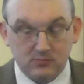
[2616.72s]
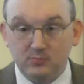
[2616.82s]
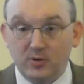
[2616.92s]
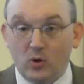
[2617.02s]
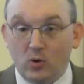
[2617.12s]

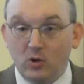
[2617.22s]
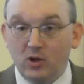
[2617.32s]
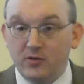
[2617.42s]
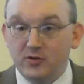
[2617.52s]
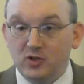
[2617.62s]
but all
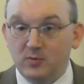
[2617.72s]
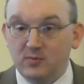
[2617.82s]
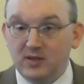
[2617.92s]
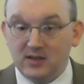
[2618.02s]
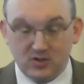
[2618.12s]
other human
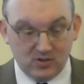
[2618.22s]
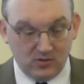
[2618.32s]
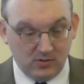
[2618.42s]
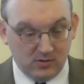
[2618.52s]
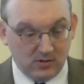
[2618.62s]
beings
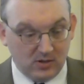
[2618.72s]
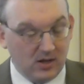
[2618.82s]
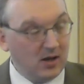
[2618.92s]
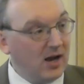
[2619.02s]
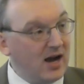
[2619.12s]
too.
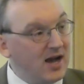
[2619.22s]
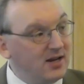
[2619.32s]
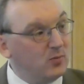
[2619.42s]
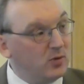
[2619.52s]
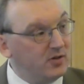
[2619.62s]
And
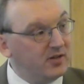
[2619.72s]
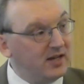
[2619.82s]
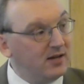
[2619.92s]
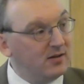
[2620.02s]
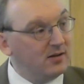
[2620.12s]
it will
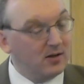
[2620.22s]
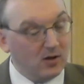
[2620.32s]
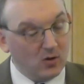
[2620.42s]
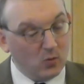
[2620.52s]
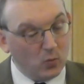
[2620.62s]
deal
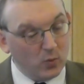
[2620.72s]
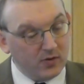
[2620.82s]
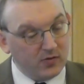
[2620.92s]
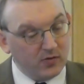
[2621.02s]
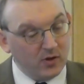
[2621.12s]

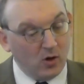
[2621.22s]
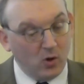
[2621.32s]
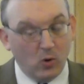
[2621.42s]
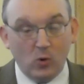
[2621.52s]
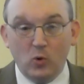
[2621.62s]
with the
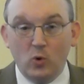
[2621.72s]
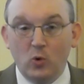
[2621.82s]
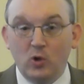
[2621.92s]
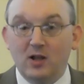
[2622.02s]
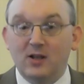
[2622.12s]

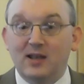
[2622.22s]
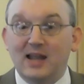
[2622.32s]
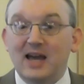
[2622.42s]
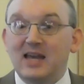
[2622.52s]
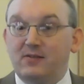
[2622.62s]
whole
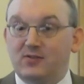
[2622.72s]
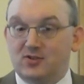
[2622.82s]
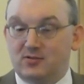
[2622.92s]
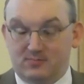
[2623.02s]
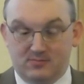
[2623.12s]

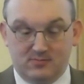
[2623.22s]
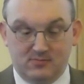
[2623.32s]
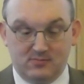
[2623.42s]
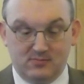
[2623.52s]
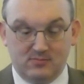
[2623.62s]
lives
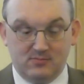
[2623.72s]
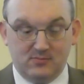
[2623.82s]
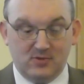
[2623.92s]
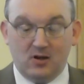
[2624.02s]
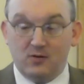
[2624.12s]

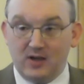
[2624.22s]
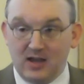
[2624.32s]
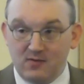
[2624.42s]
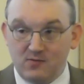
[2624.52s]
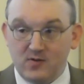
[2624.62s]
of
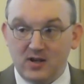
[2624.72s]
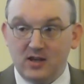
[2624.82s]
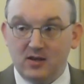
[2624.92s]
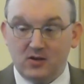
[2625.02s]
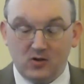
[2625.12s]

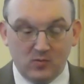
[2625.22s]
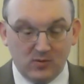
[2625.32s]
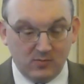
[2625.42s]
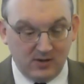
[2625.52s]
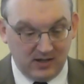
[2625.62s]
every
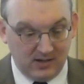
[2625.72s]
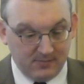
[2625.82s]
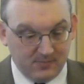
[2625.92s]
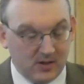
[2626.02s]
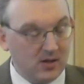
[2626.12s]
human being,
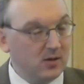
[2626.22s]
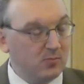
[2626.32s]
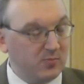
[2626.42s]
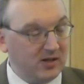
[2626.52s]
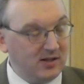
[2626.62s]

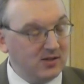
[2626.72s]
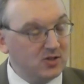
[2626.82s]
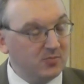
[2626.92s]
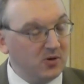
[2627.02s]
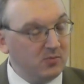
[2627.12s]
billions
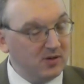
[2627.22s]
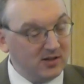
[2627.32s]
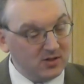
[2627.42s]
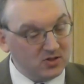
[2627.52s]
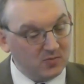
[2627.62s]
upon
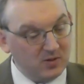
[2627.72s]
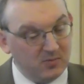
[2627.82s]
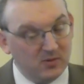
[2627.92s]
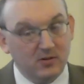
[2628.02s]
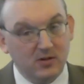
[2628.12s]
billions of
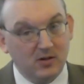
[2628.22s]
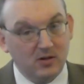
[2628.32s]
people,